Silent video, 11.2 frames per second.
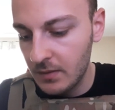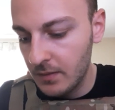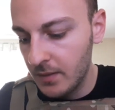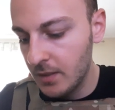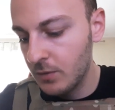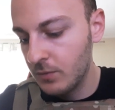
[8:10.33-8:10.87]

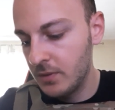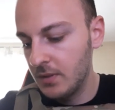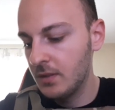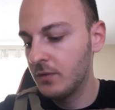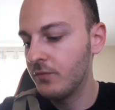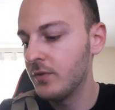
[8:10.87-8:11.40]
Now
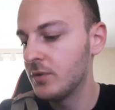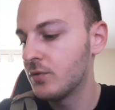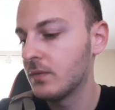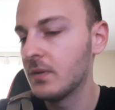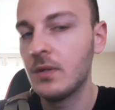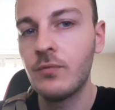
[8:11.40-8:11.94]

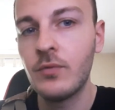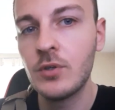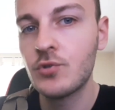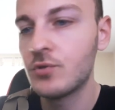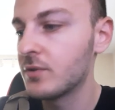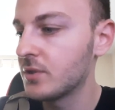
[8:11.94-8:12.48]
the
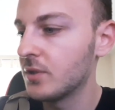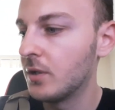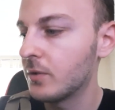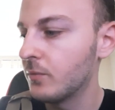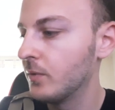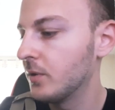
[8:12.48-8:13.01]
features
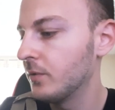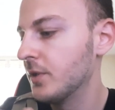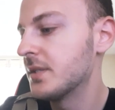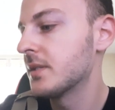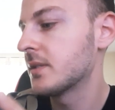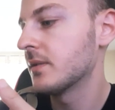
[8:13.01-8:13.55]
are, well,
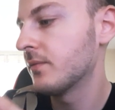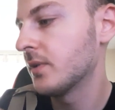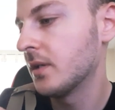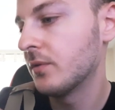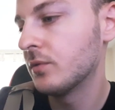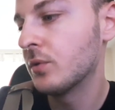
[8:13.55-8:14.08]
this is
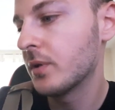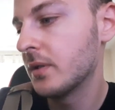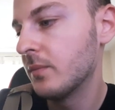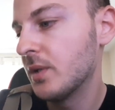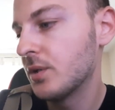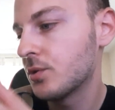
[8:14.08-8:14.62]
something I've
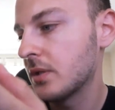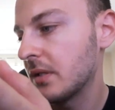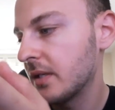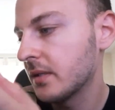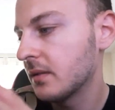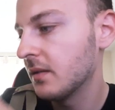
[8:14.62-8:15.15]
already mentioned
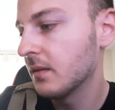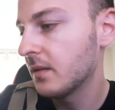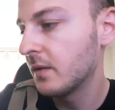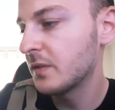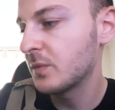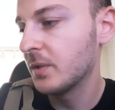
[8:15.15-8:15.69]
like 10
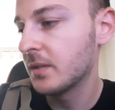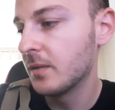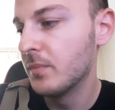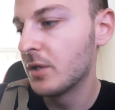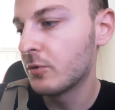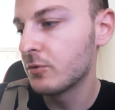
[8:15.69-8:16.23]
times, but a
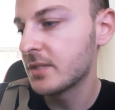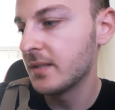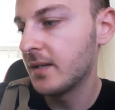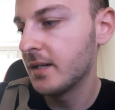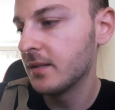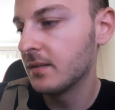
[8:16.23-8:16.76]
metal
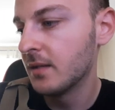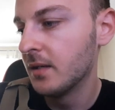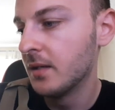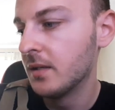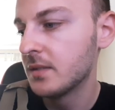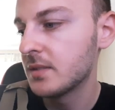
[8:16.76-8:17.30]
slide,
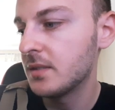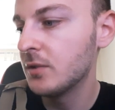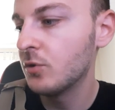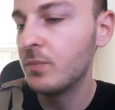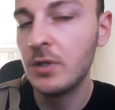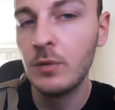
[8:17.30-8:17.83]

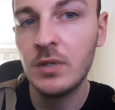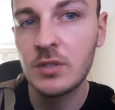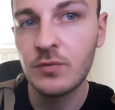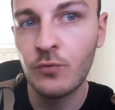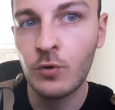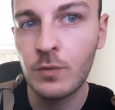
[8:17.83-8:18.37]
steel
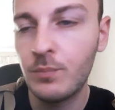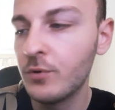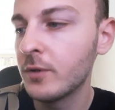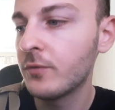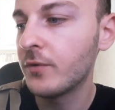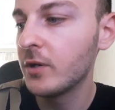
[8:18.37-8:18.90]
BBs,
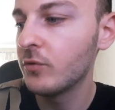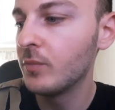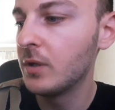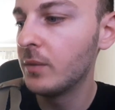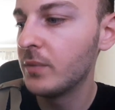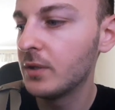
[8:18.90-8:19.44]

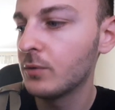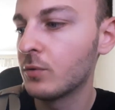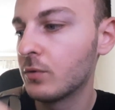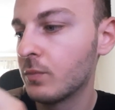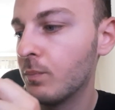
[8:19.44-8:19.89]
4.5mm or